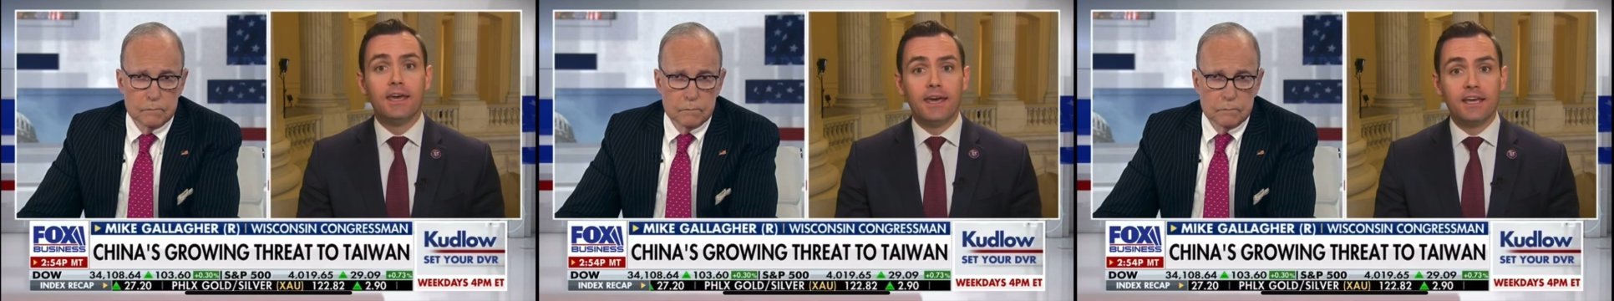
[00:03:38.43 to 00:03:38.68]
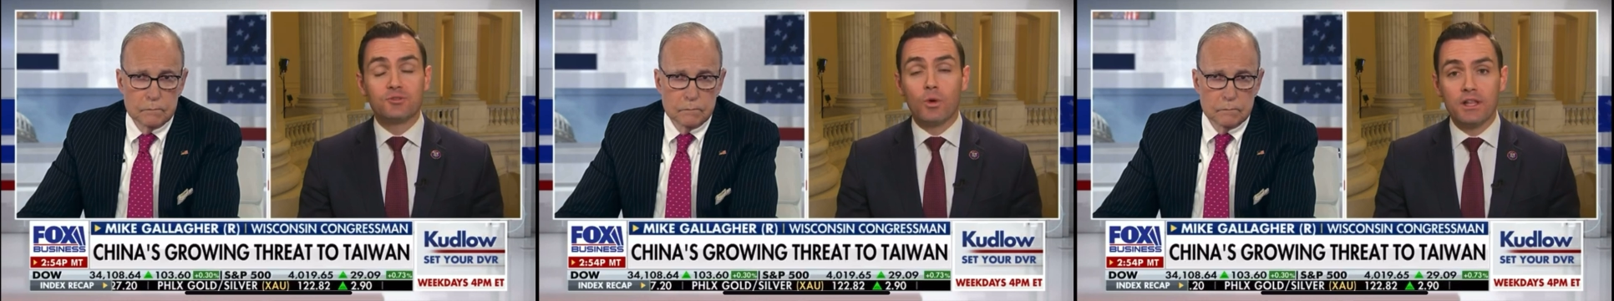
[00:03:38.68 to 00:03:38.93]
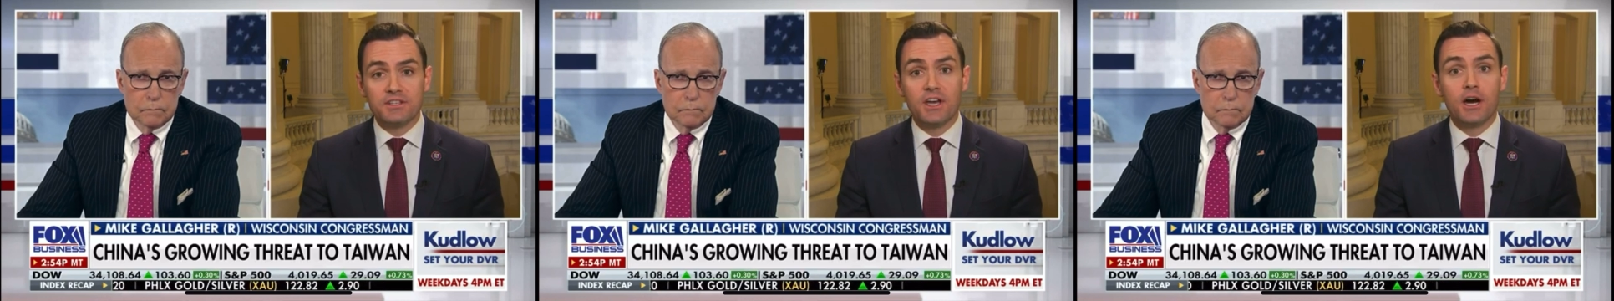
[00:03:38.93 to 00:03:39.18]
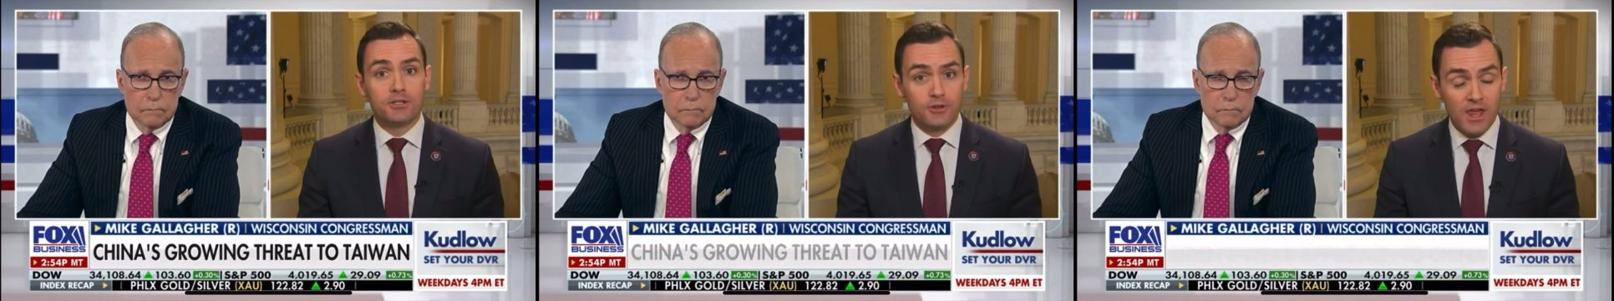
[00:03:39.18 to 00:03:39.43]
Speaker 1: as well as the
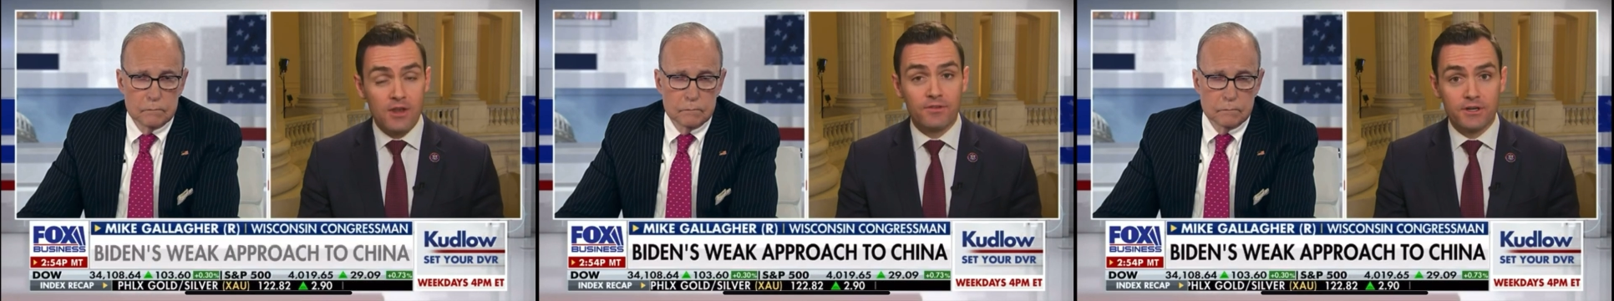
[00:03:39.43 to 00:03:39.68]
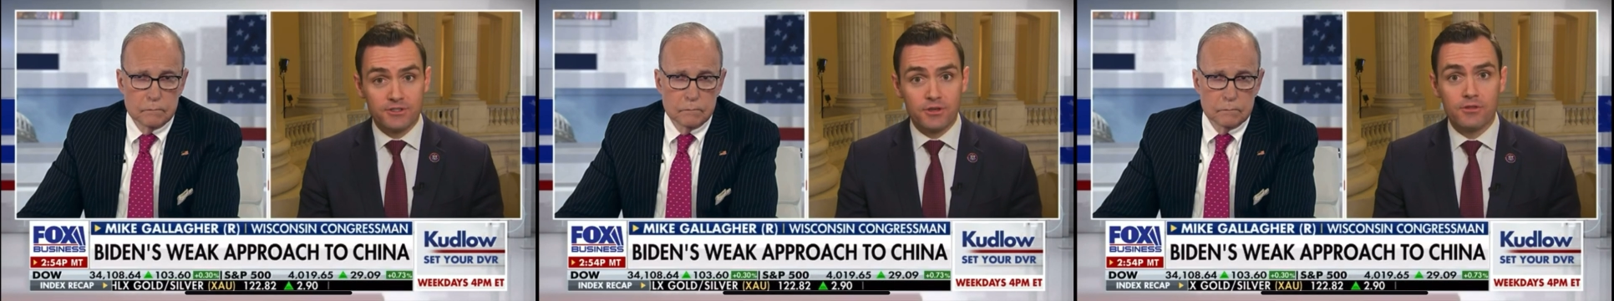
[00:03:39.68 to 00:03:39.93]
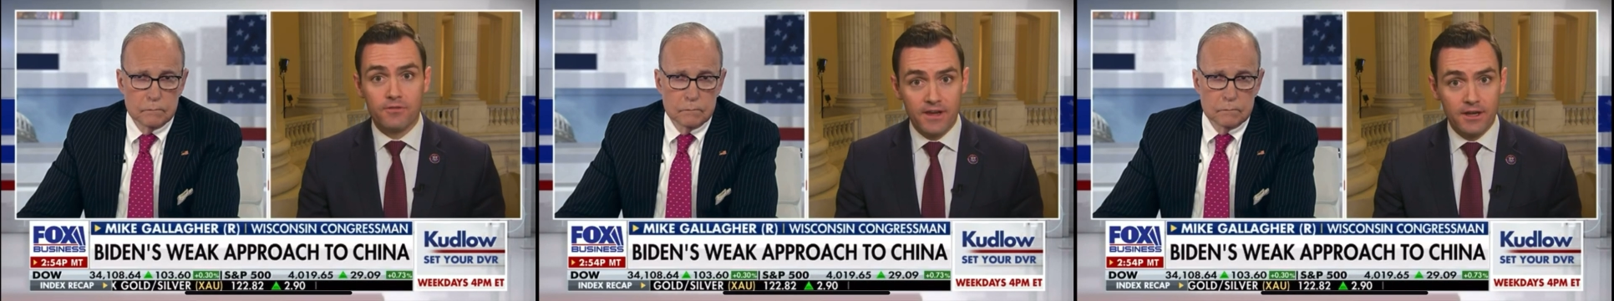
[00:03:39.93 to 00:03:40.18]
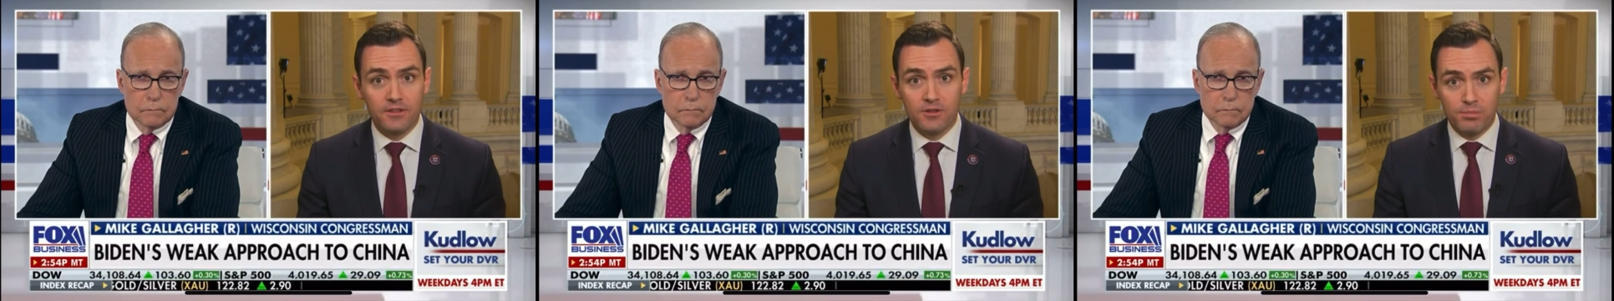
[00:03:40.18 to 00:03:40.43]
100th anniversary of the
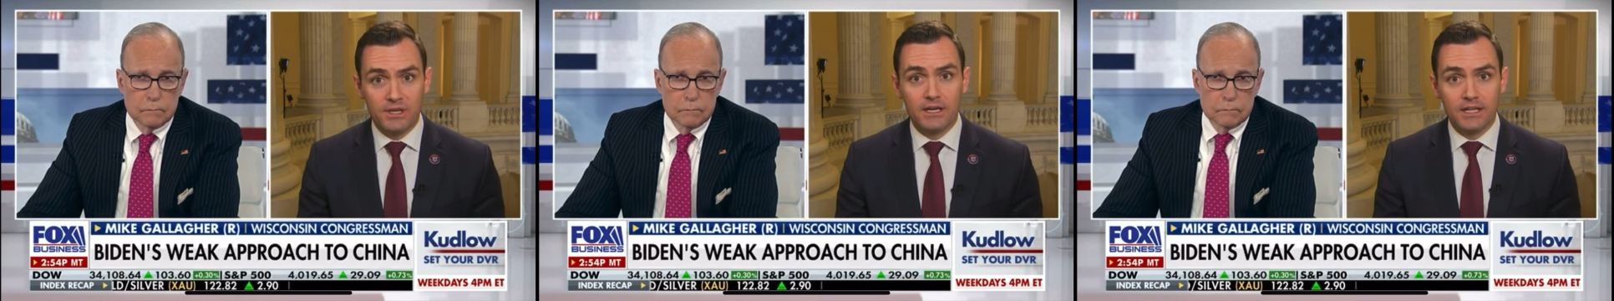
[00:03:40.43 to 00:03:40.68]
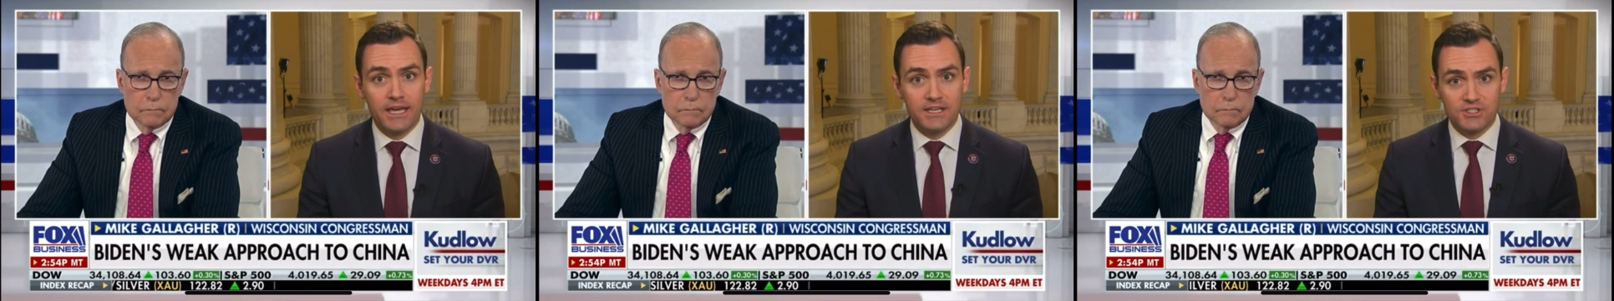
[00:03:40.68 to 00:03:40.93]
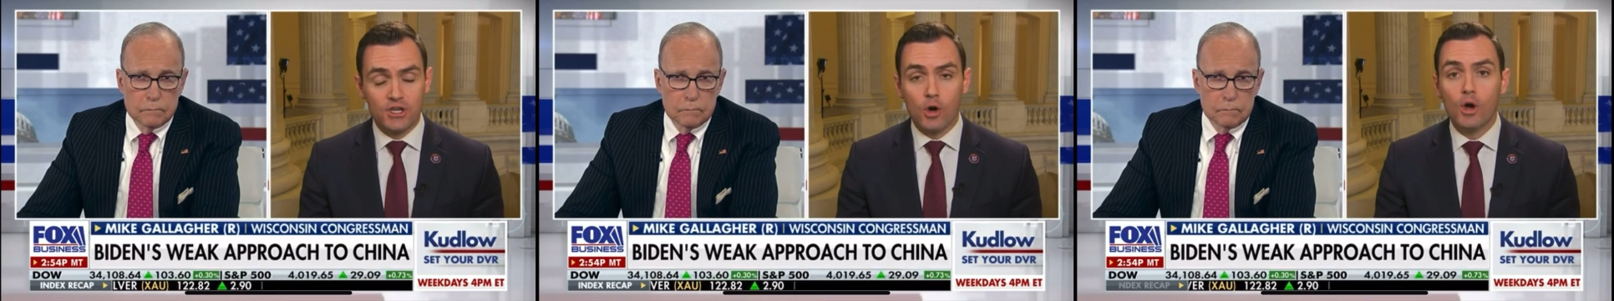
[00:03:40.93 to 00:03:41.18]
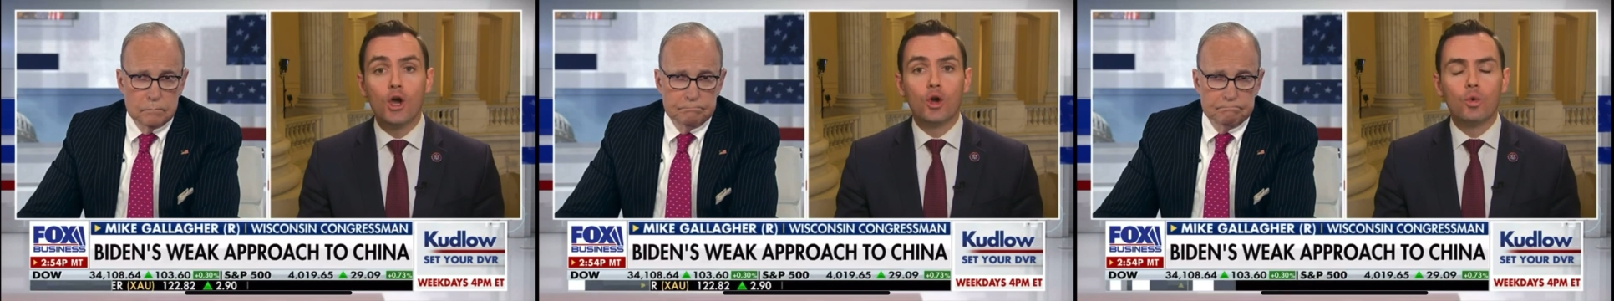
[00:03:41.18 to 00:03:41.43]
founding of the PLA. So
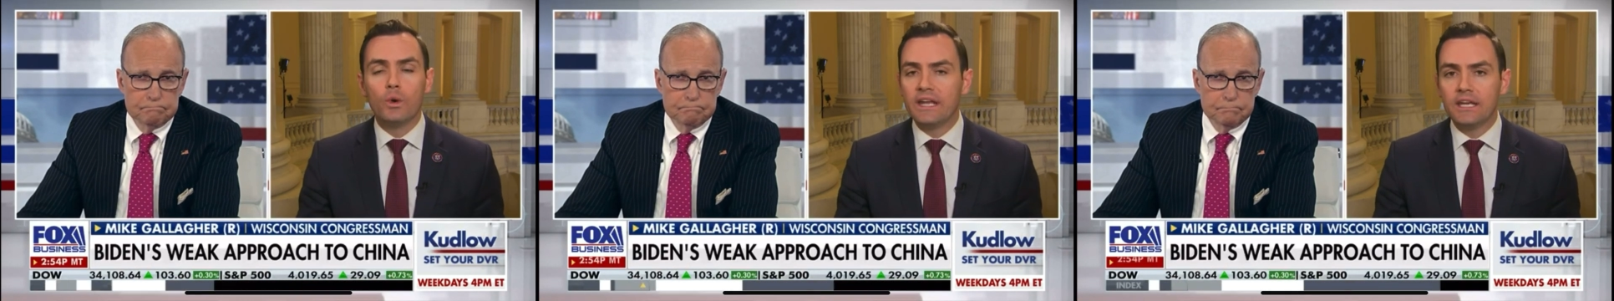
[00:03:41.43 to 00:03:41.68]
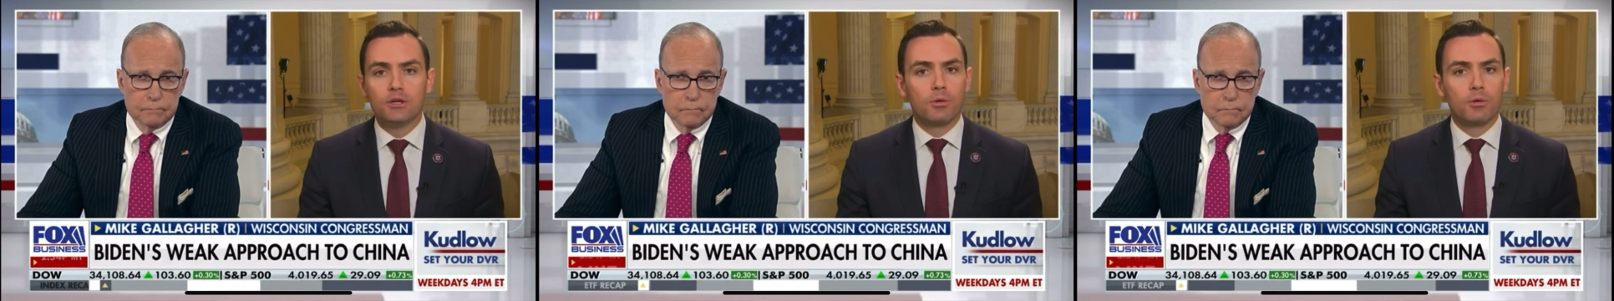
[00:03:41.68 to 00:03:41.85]
we need to